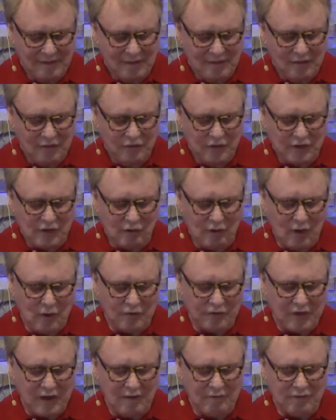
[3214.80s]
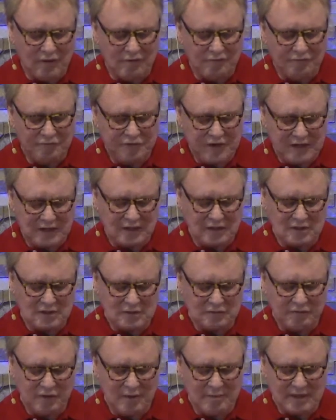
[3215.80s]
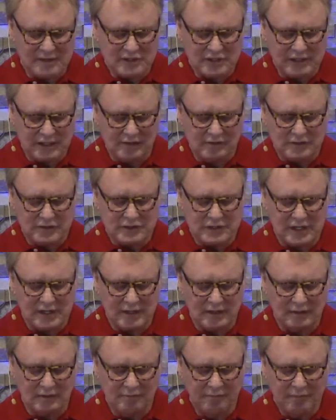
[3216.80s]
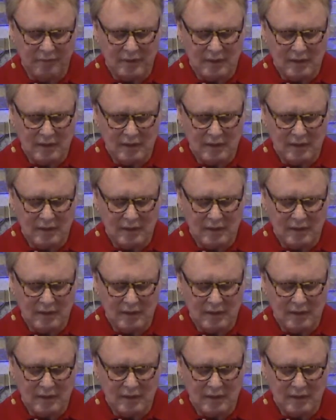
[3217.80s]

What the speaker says: The growth of the fetus from a single cell